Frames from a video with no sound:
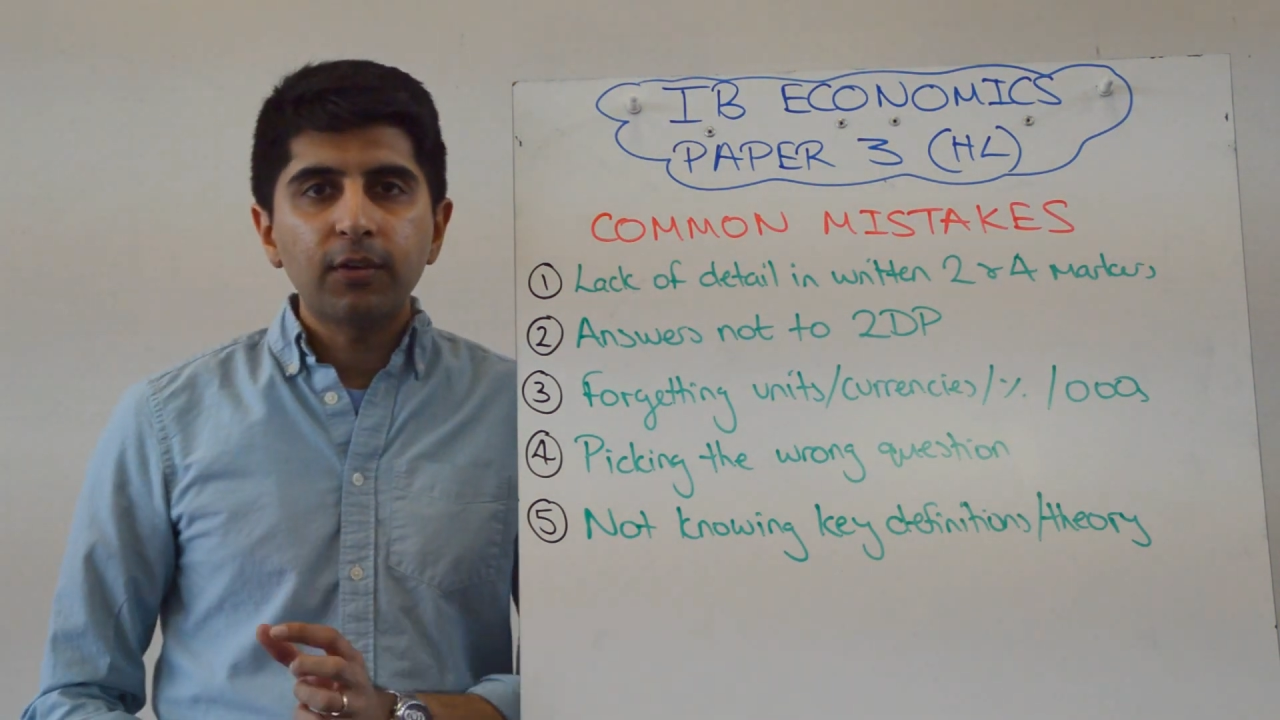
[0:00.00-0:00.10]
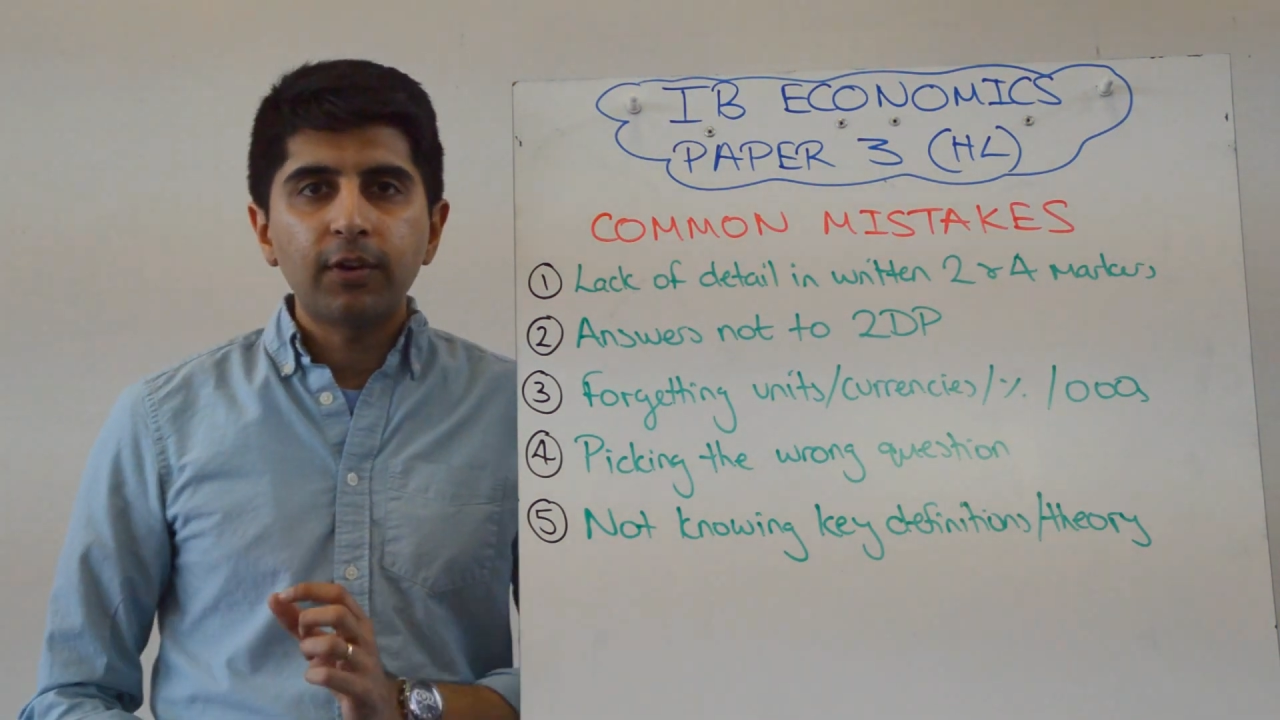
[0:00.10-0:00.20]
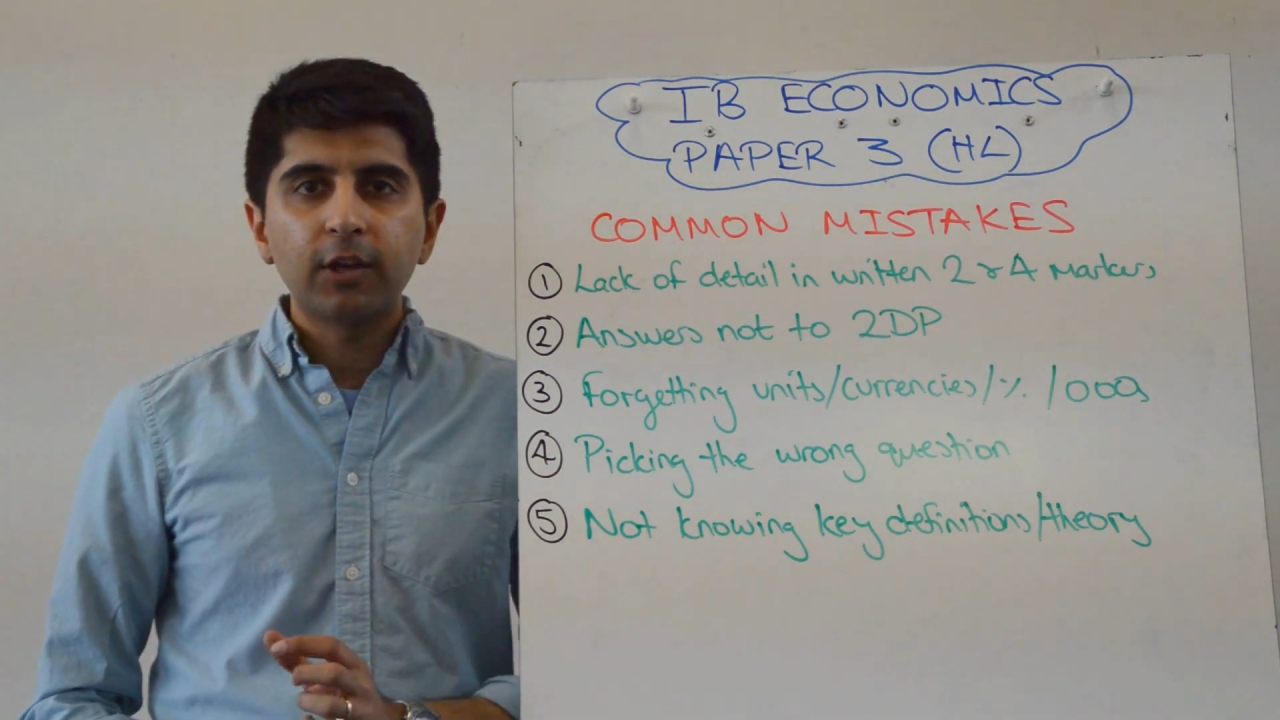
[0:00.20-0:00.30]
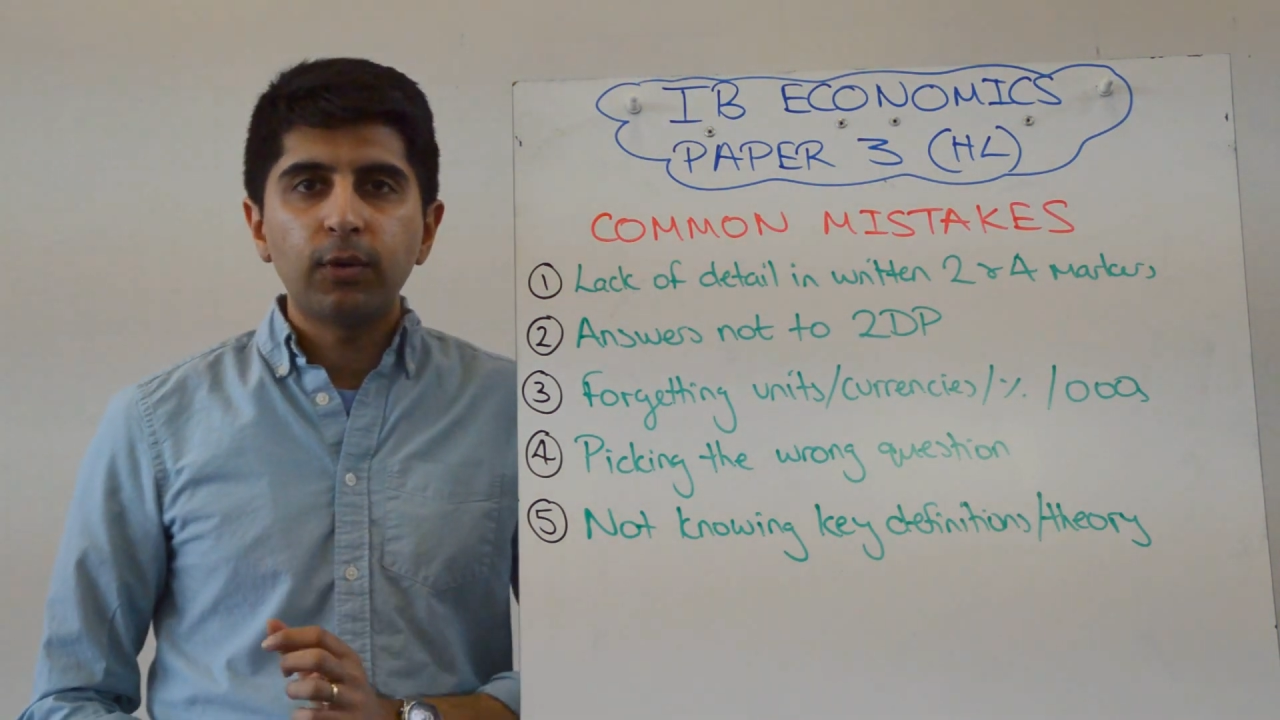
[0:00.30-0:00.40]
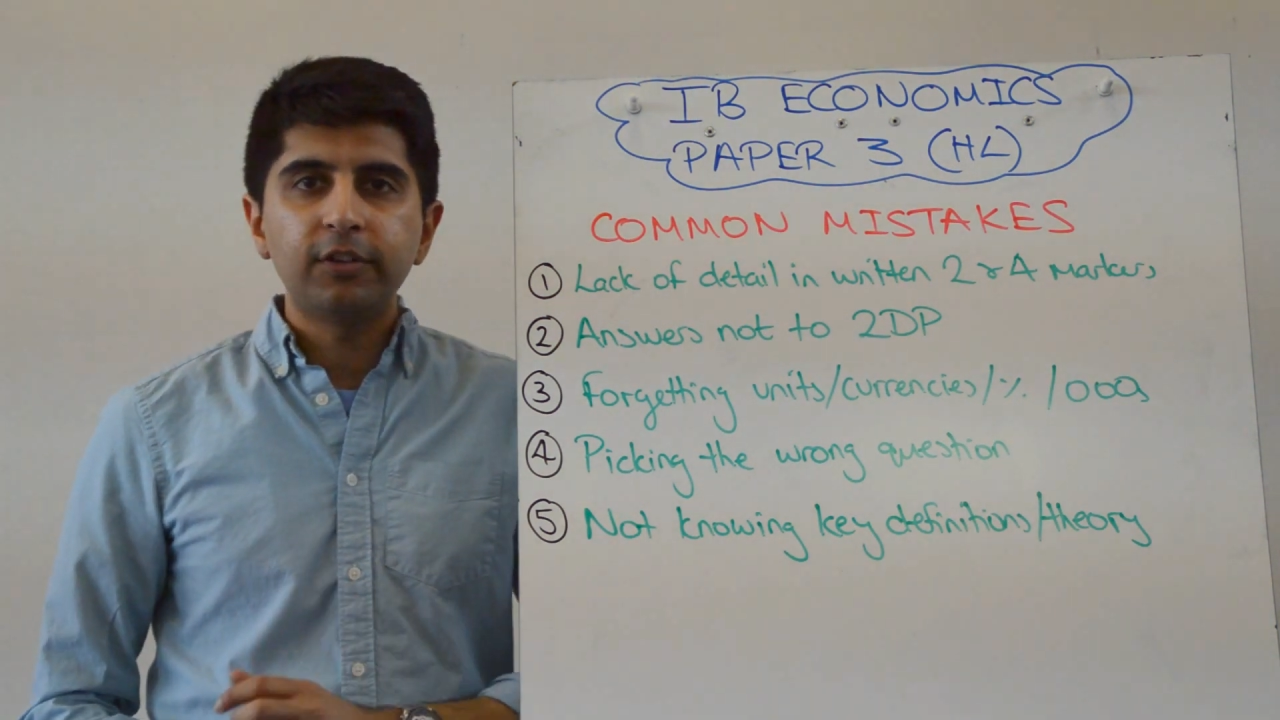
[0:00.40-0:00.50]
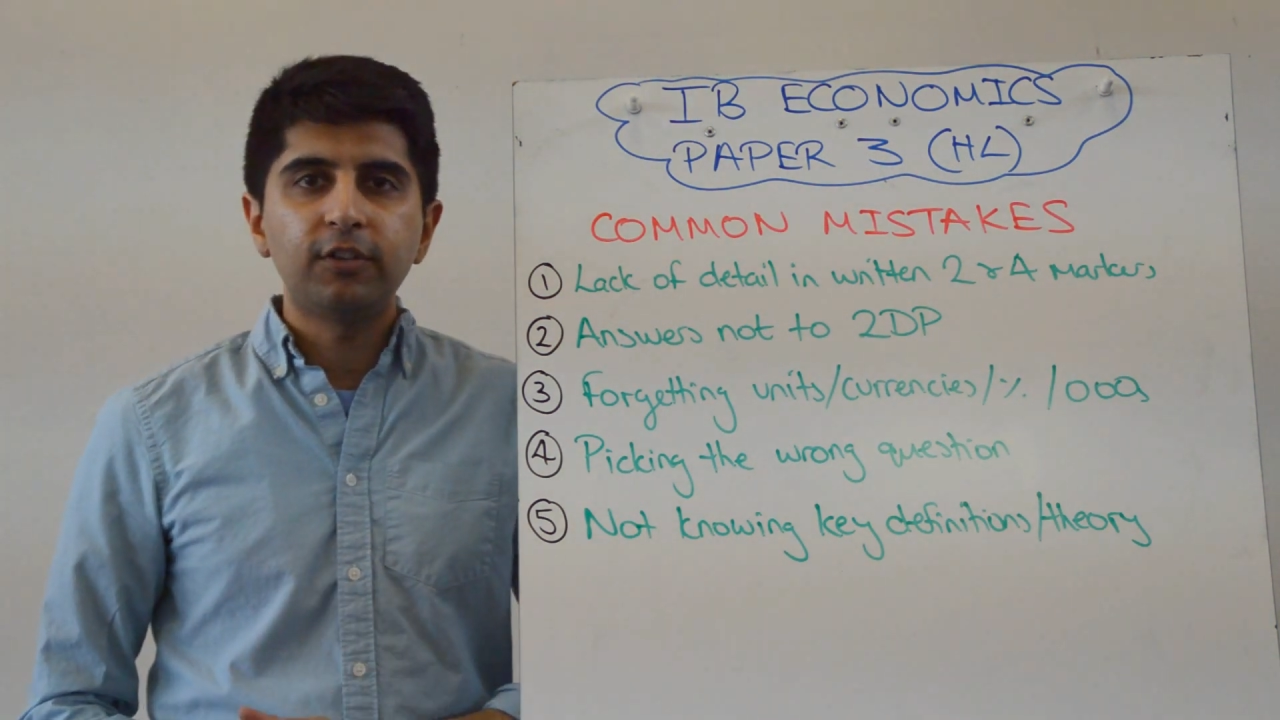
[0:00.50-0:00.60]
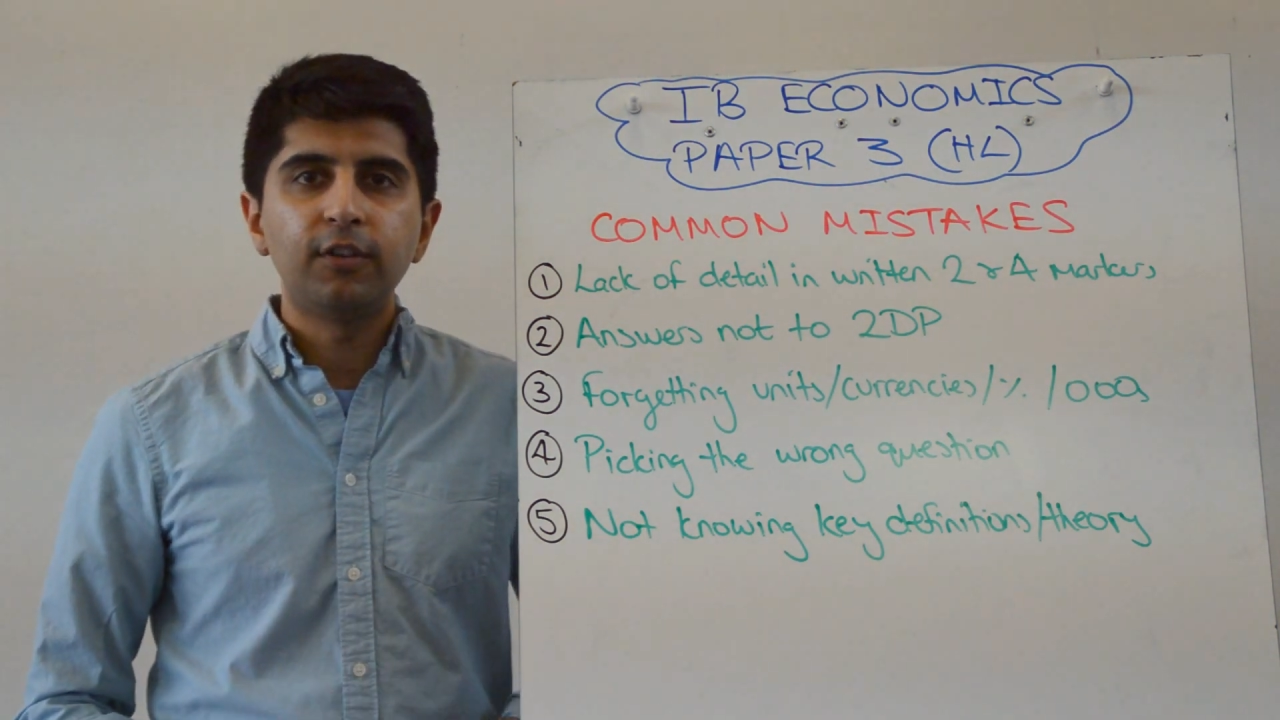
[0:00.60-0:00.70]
right question